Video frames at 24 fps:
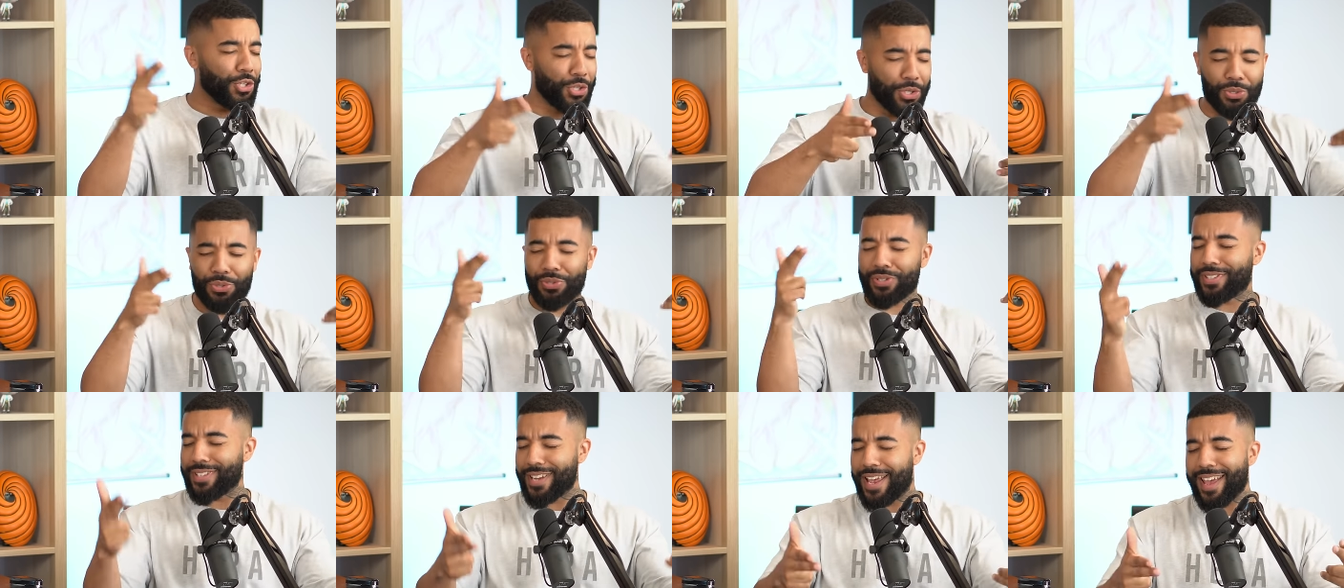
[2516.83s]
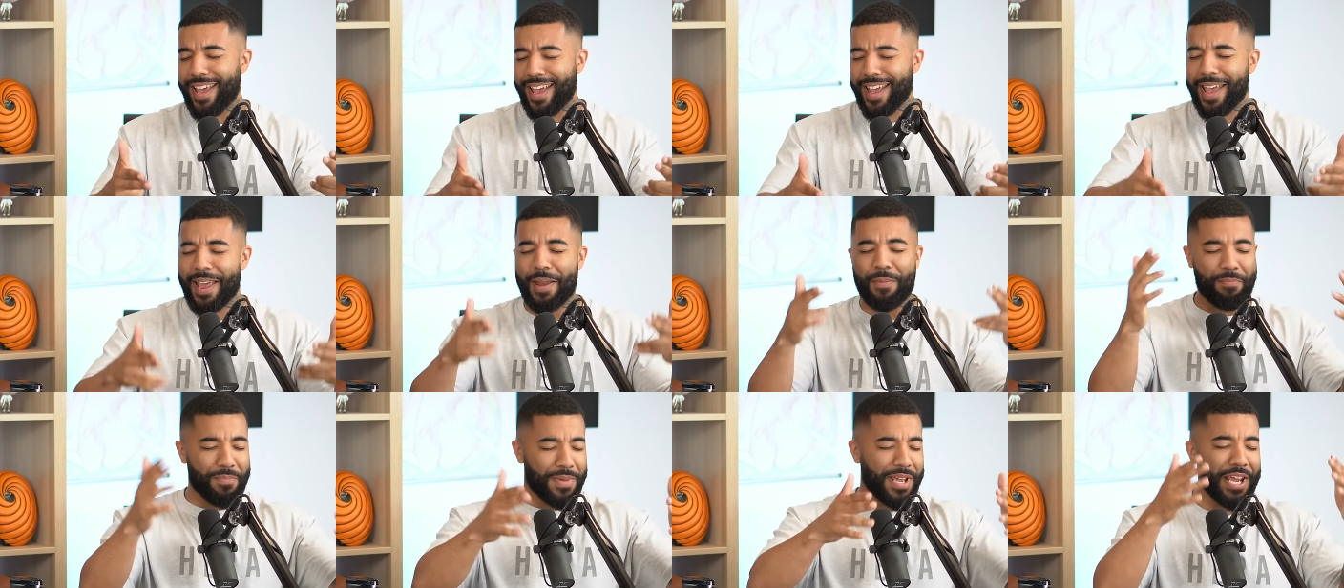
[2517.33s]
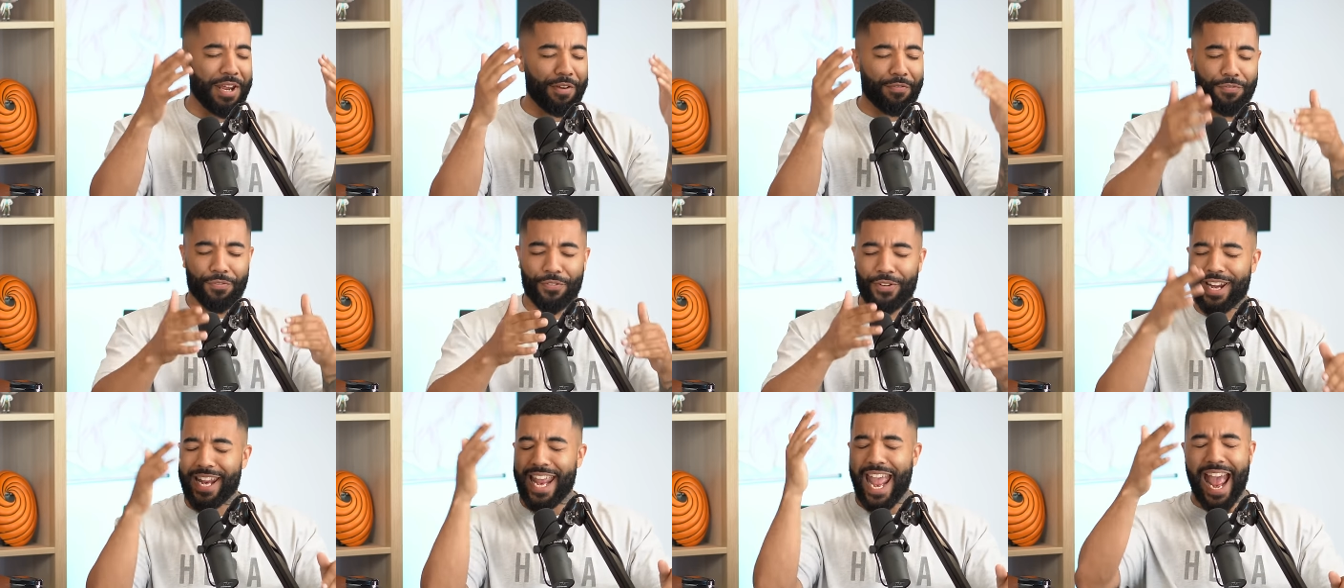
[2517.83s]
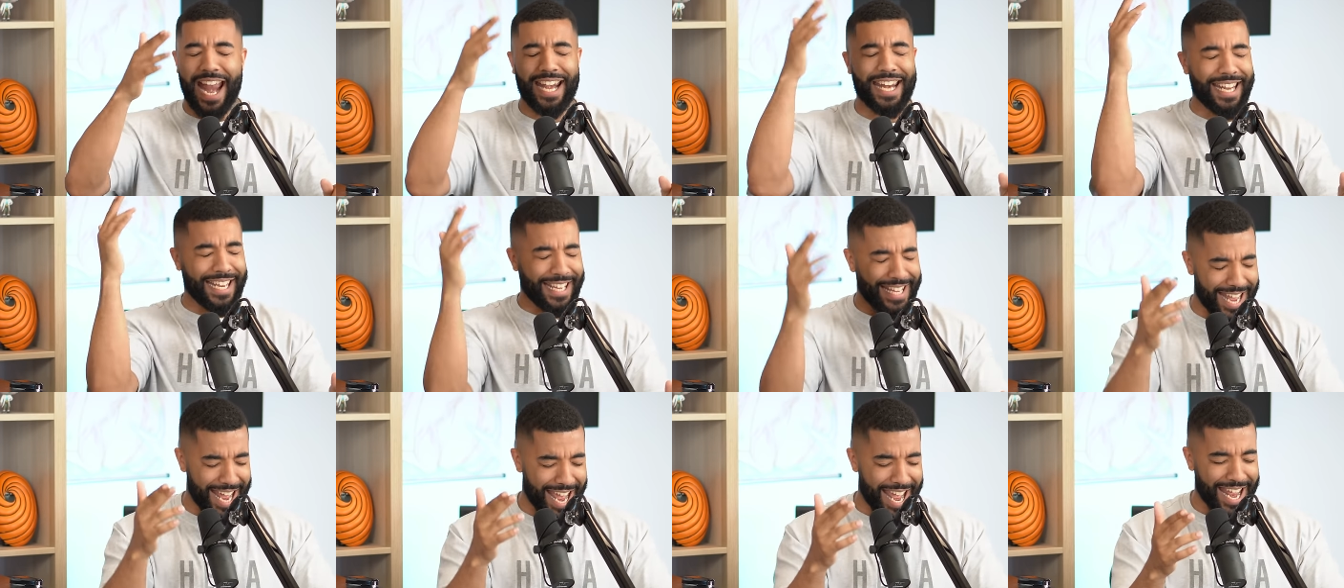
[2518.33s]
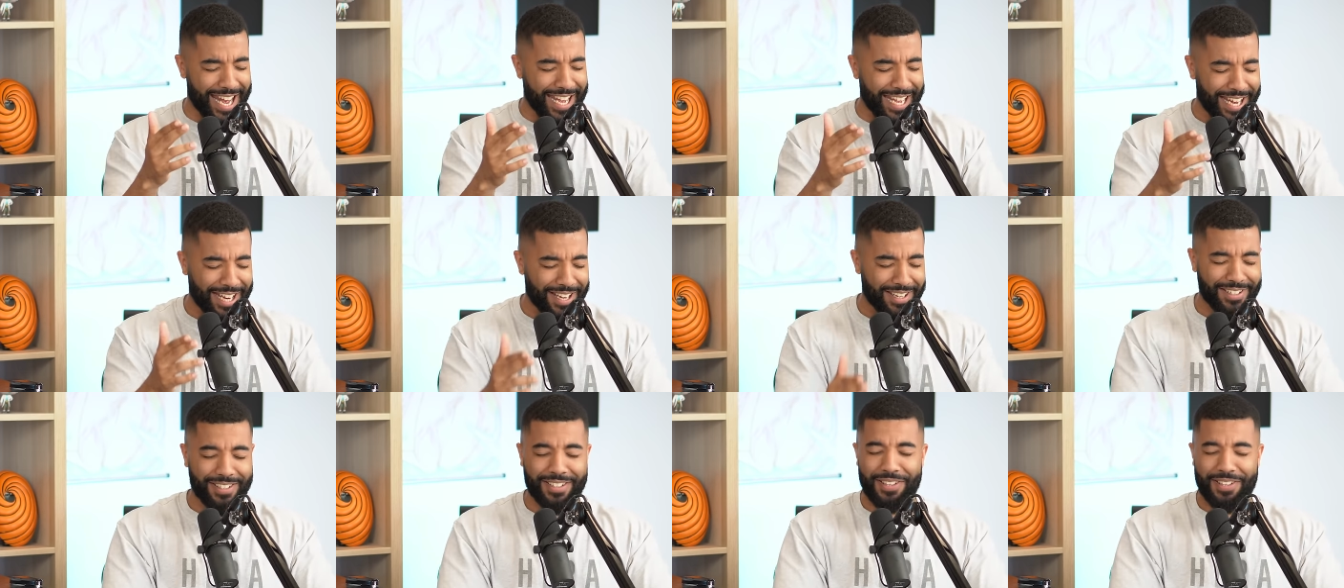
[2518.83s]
You set me free. And again,